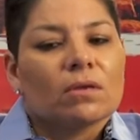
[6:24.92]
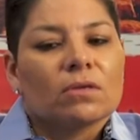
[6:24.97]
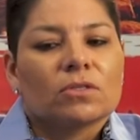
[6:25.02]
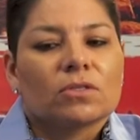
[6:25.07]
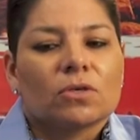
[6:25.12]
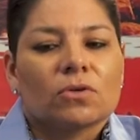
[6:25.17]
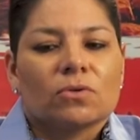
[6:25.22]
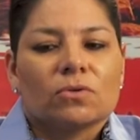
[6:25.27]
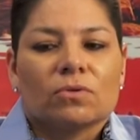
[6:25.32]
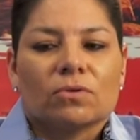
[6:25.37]

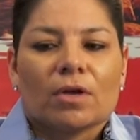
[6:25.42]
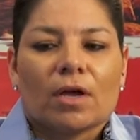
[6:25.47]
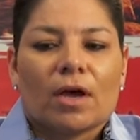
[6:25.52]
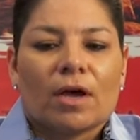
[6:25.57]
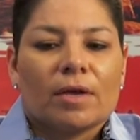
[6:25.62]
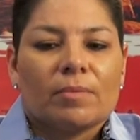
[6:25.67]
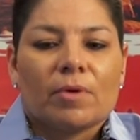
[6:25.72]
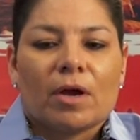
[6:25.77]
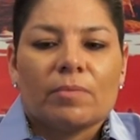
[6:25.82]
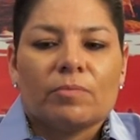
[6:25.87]
So
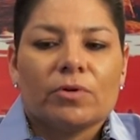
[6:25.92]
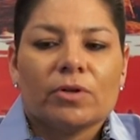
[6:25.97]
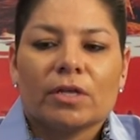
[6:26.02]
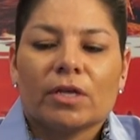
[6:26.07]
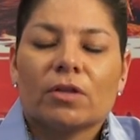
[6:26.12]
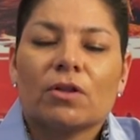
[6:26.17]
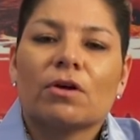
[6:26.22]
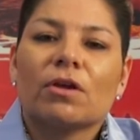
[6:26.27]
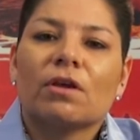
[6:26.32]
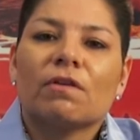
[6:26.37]
I'm
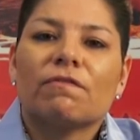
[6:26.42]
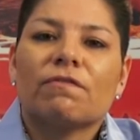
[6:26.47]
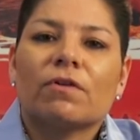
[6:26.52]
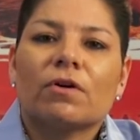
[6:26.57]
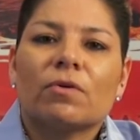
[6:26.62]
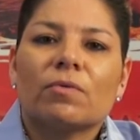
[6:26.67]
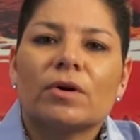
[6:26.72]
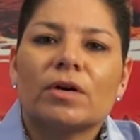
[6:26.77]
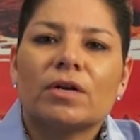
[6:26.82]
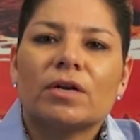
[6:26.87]
really looking
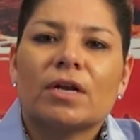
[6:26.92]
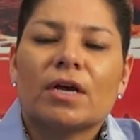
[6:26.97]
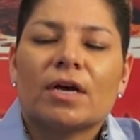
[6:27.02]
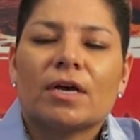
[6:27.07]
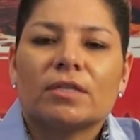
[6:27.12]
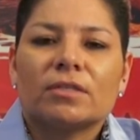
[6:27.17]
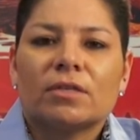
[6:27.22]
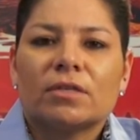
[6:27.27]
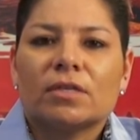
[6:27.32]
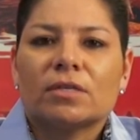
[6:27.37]
forward
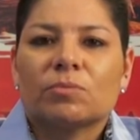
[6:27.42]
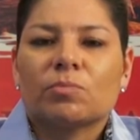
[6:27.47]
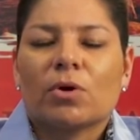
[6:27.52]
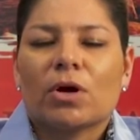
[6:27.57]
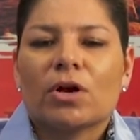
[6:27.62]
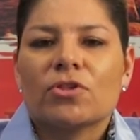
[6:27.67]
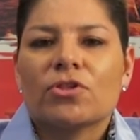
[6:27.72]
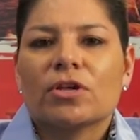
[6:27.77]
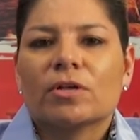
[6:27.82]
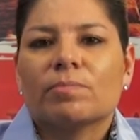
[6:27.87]
to this
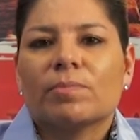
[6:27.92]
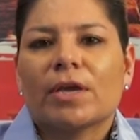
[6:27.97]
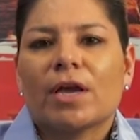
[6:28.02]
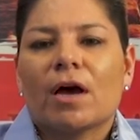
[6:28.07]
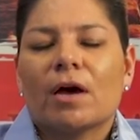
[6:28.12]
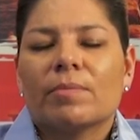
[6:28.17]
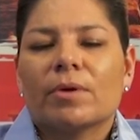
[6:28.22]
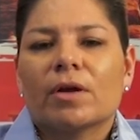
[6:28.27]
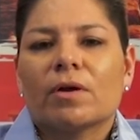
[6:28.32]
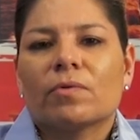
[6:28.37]
project
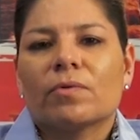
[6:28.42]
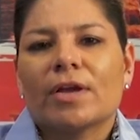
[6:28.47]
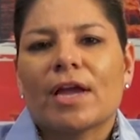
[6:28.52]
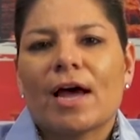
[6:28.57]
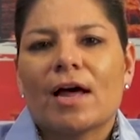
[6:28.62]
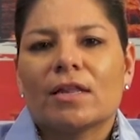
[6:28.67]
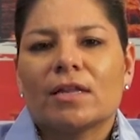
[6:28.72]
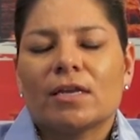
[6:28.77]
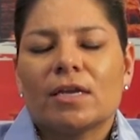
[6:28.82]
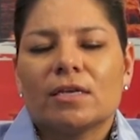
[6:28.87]
becoming a
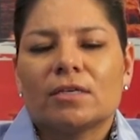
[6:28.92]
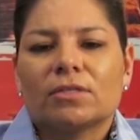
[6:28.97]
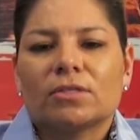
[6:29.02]
reality.